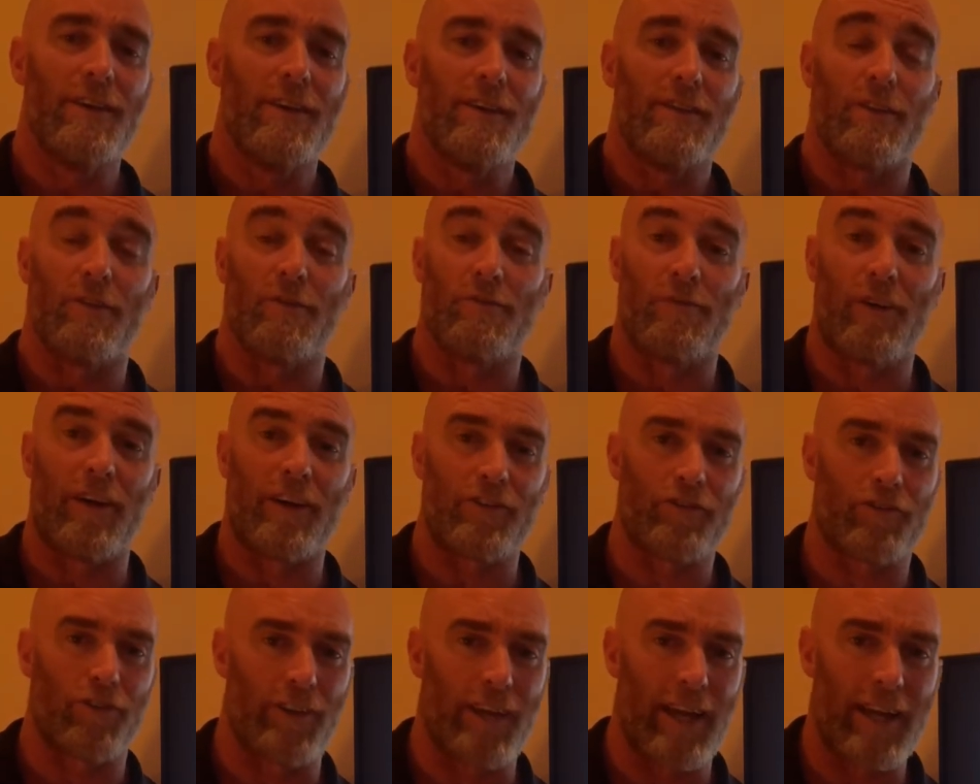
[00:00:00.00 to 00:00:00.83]
the
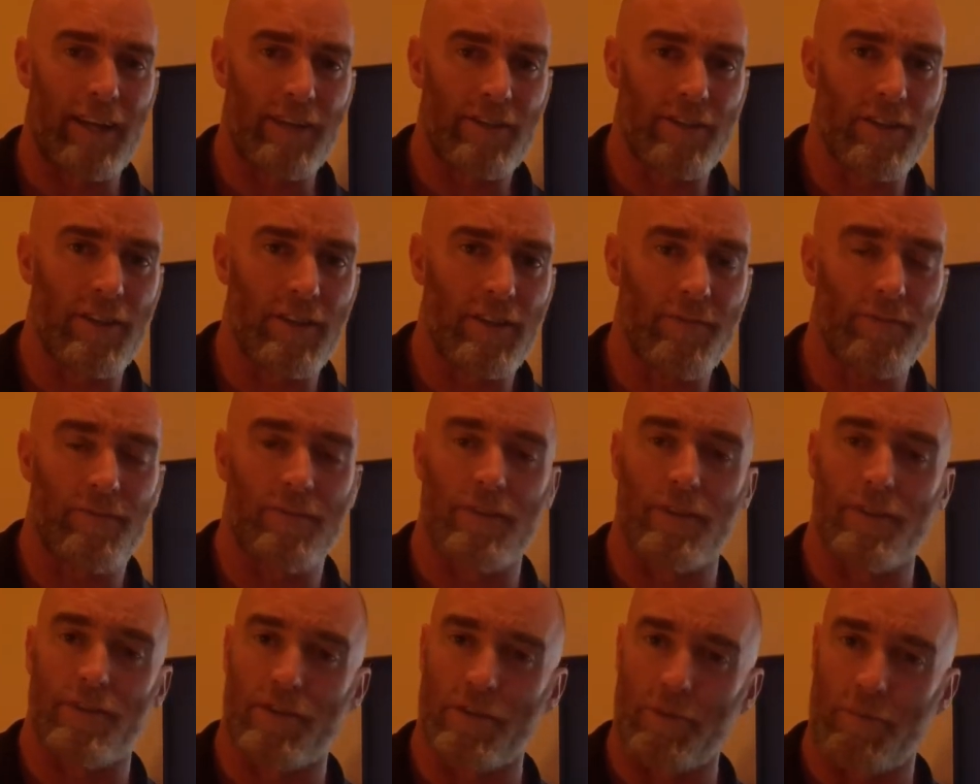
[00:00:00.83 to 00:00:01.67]
functionality,
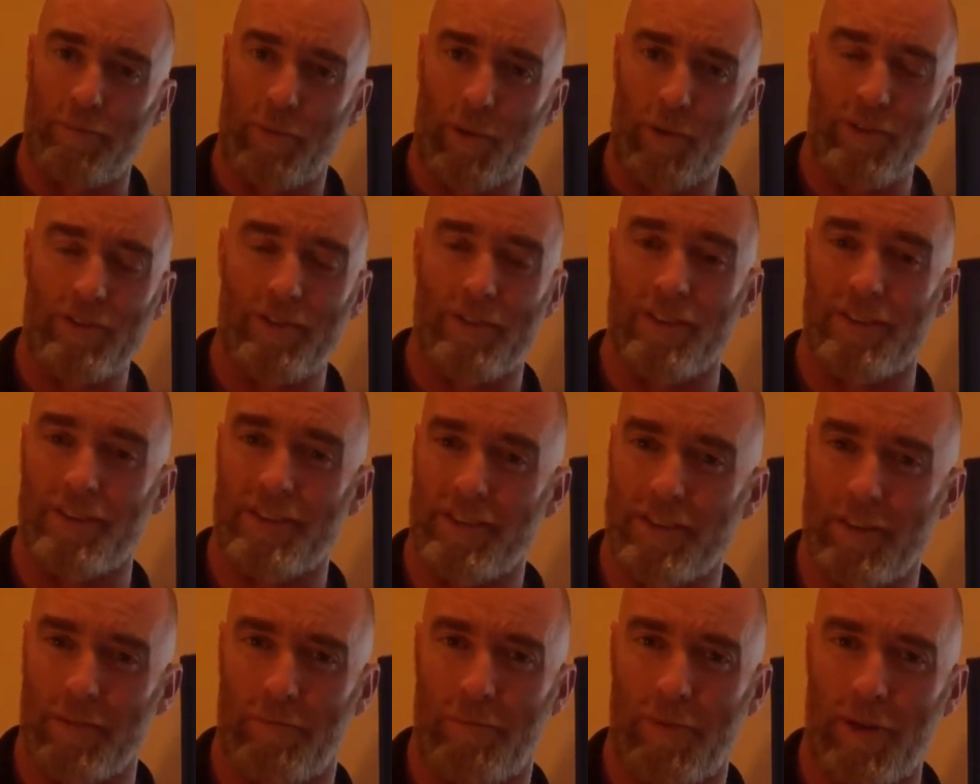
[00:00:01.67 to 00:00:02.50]
the support, the
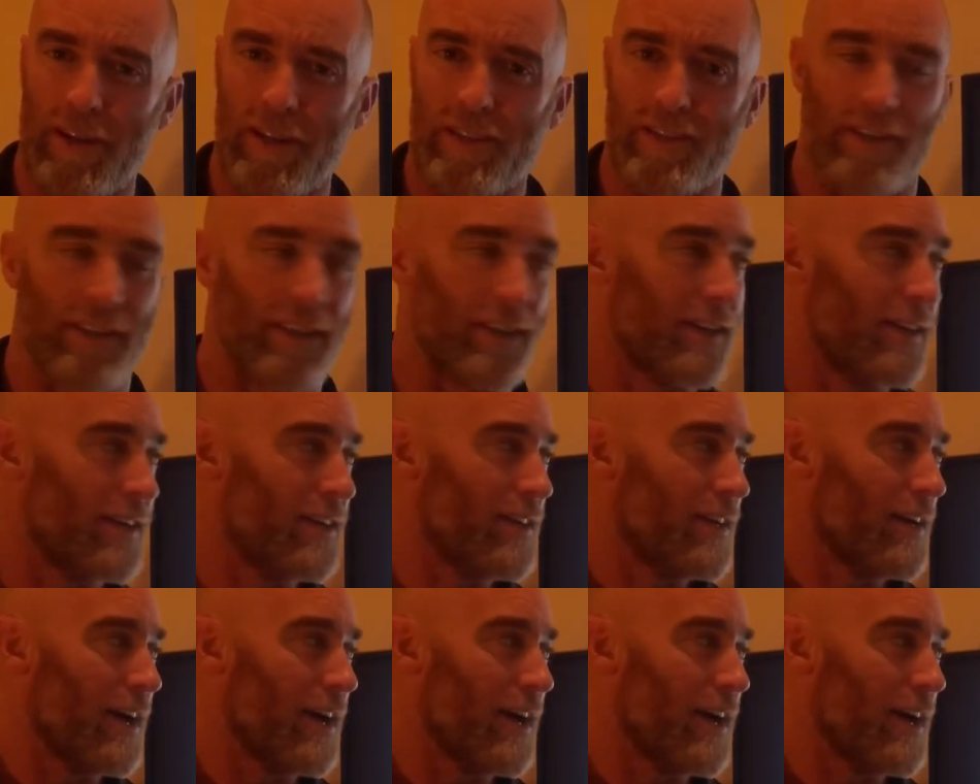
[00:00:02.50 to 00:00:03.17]
stability,